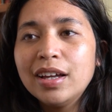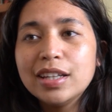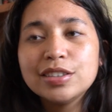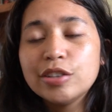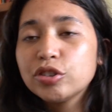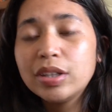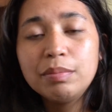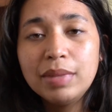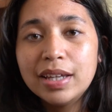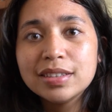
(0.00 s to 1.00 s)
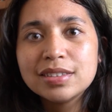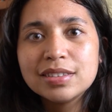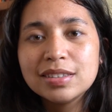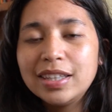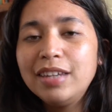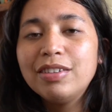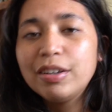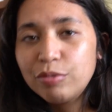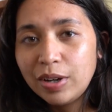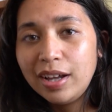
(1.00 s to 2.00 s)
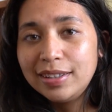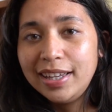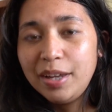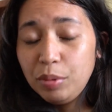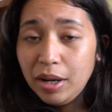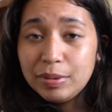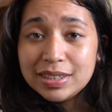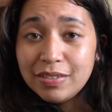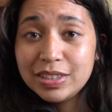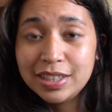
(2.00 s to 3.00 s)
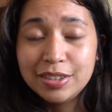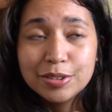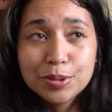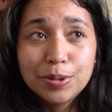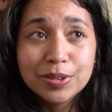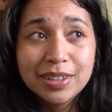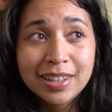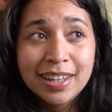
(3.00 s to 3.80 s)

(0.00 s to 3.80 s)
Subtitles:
essentially missed leaving for LA when I was 17 years old.